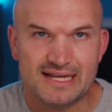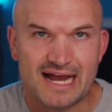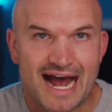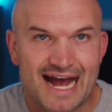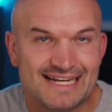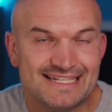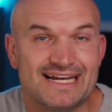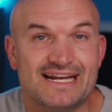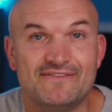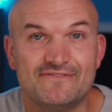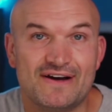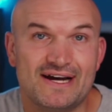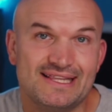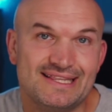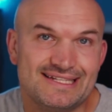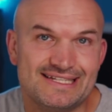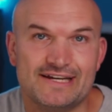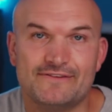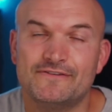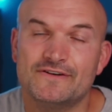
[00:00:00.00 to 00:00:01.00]
identifying
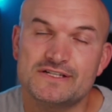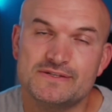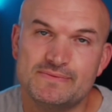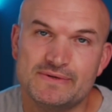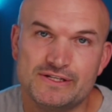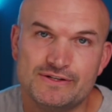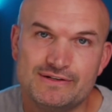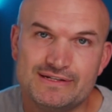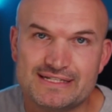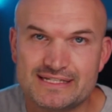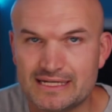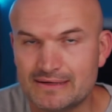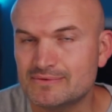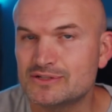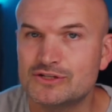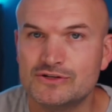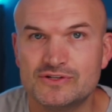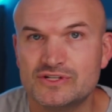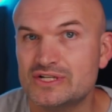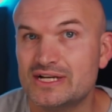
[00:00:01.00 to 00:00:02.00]
the difference between
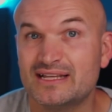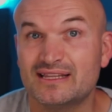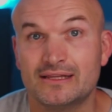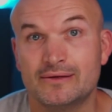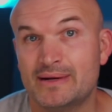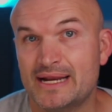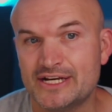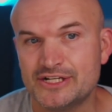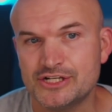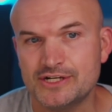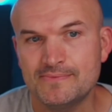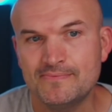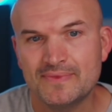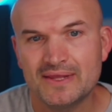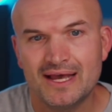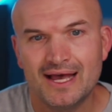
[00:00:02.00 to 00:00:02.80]
substitution and elimination.